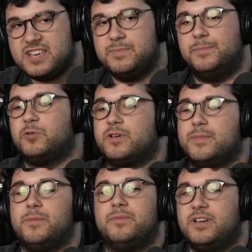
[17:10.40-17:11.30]
people
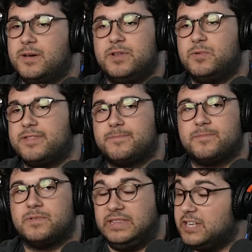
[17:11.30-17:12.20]
come in with
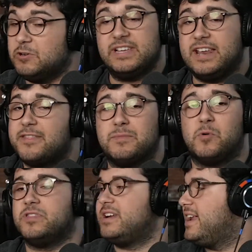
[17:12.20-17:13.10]
literally nothing
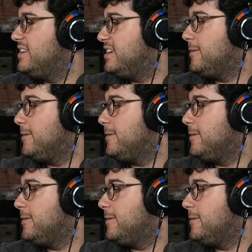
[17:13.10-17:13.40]
more than an idea.